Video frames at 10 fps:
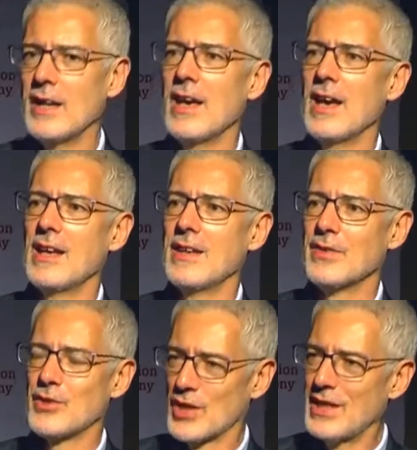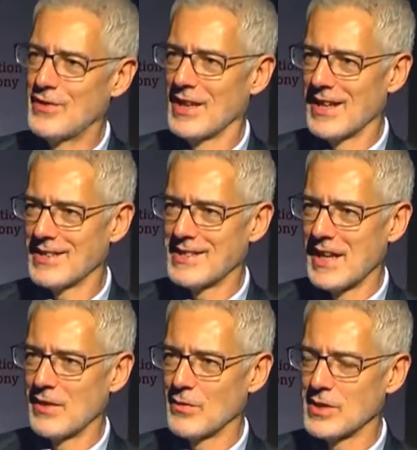and have achieved an
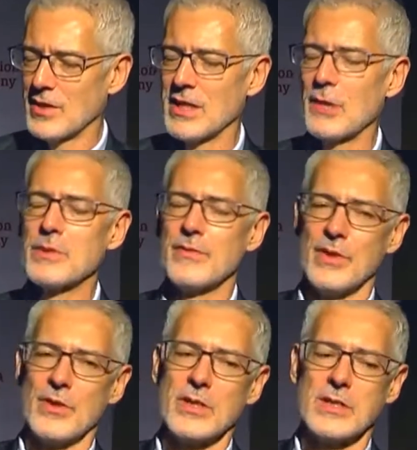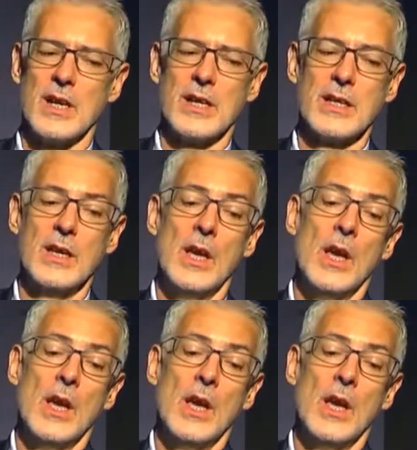outstanding result. That was very exciting.